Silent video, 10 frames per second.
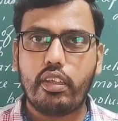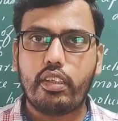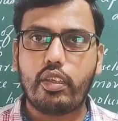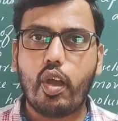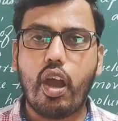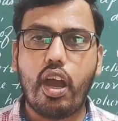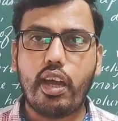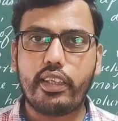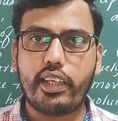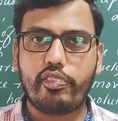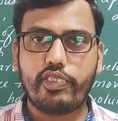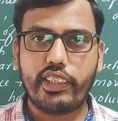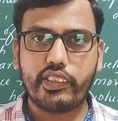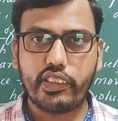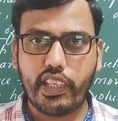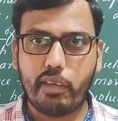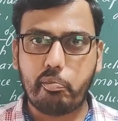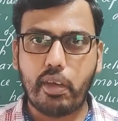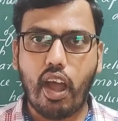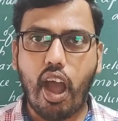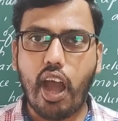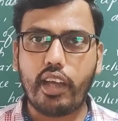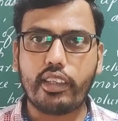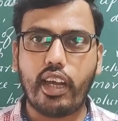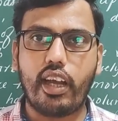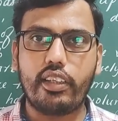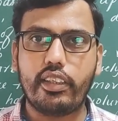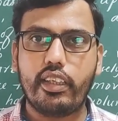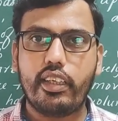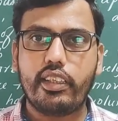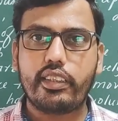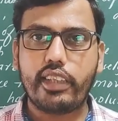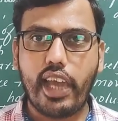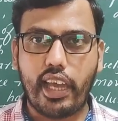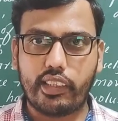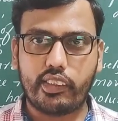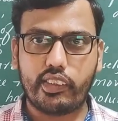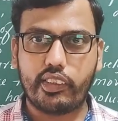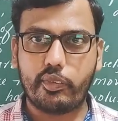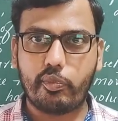nor definite shape are called gas.